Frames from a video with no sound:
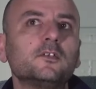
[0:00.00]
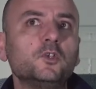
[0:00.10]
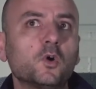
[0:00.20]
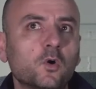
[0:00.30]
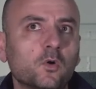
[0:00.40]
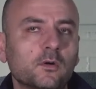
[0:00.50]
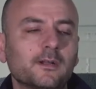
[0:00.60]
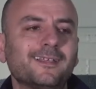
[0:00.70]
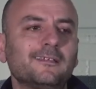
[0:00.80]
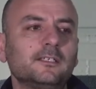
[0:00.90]
know,
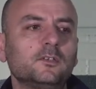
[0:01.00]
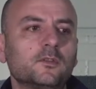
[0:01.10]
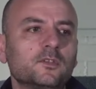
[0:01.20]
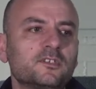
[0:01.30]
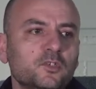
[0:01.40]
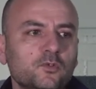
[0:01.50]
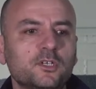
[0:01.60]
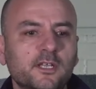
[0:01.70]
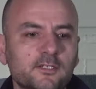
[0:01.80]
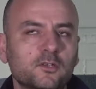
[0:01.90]
and you know, this new
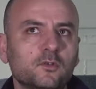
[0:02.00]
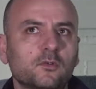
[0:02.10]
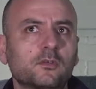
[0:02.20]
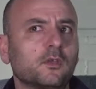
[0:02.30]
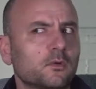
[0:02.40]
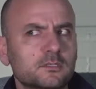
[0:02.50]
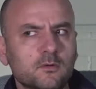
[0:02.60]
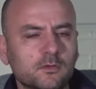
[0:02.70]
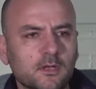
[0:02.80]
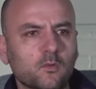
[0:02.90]
generation know, okay, what's
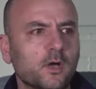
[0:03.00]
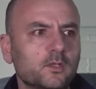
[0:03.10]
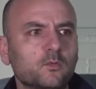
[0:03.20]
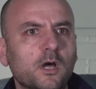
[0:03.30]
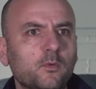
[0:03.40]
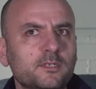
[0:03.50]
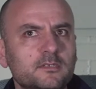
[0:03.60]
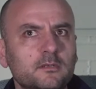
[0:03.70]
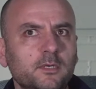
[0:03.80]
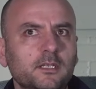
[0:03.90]
going on? Why do why are we
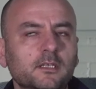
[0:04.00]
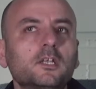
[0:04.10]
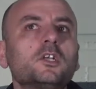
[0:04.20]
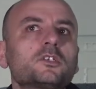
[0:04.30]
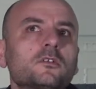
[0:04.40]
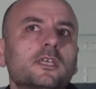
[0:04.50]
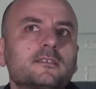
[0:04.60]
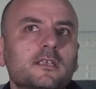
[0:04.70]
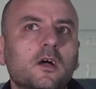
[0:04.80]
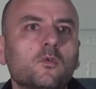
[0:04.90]
celebrating? So
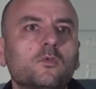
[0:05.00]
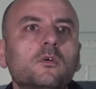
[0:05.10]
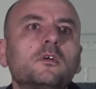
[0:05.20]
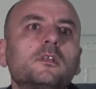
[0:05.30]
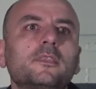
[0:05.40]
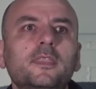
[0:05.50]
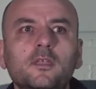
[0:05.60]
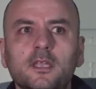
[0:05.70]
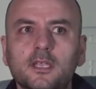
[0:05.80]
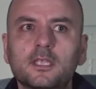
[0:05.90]
that's how they
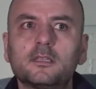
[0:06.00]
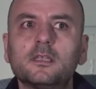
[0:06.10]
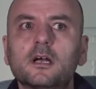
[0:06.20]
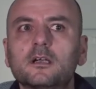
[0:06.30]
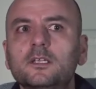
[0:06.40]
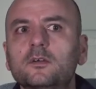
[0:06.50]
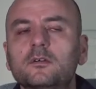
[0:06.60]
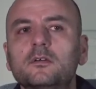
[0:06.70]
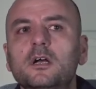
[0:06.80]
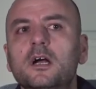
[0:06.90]
kind of get you
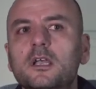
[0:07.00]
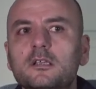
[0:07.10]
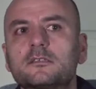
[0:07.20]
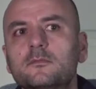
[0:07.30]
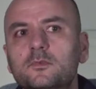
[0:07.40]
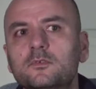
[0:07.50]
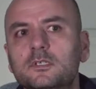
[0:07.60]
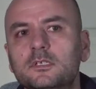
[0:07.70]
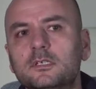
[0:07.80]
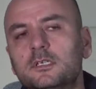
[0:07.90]
know accustomed to
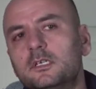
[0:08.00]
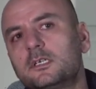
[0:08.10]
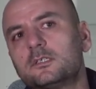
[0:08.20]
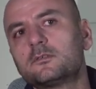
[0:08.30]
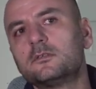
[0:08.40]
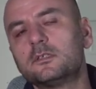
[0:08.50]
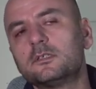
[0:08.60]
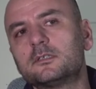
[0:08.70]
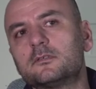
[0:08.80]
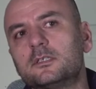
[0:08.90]
the to the
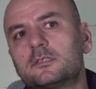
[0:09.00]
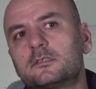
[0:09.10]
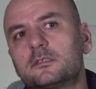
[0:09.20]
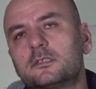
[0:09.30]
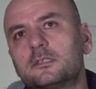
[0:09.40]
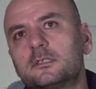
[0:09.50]
to this uh,